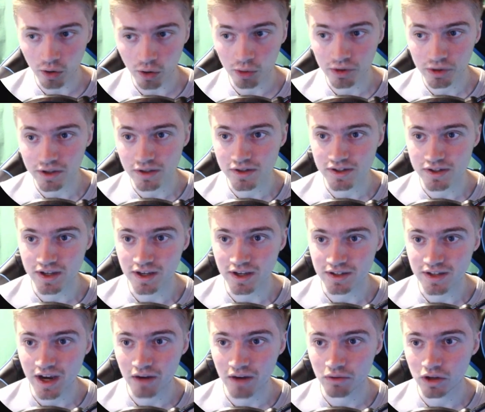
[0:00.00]
or we can just hit
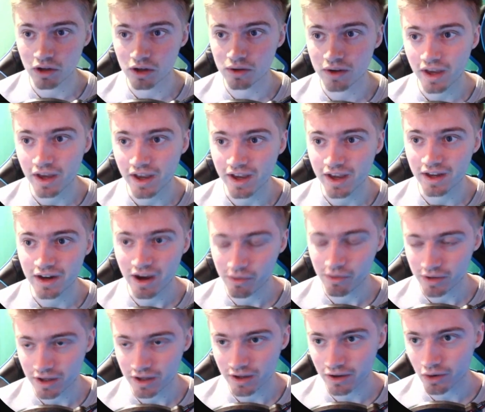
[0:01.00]
download, and now
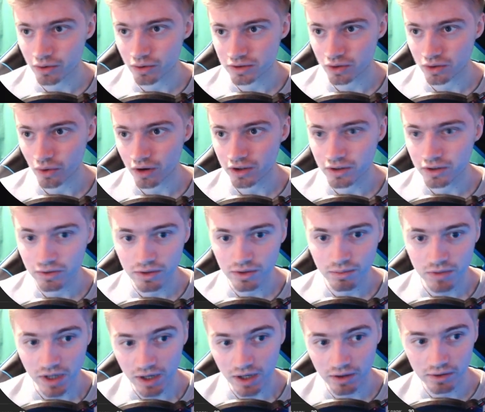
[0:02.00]
we can go to our YouTube
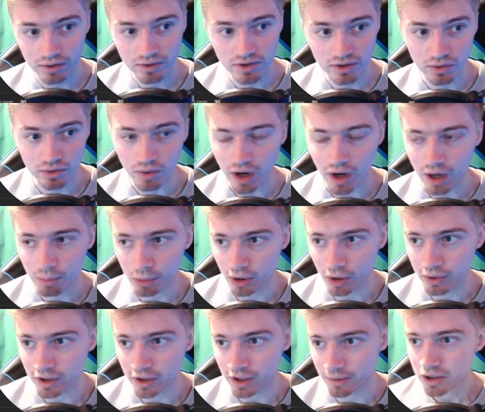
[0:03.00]
channel to
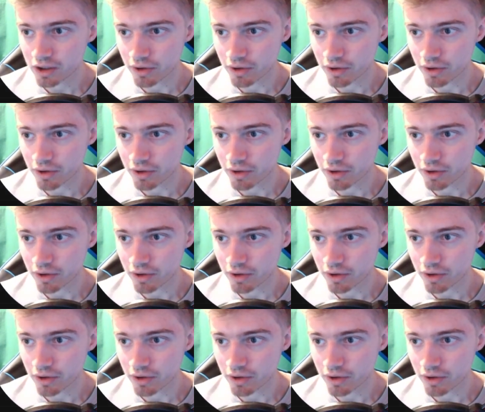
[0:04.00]
upload it.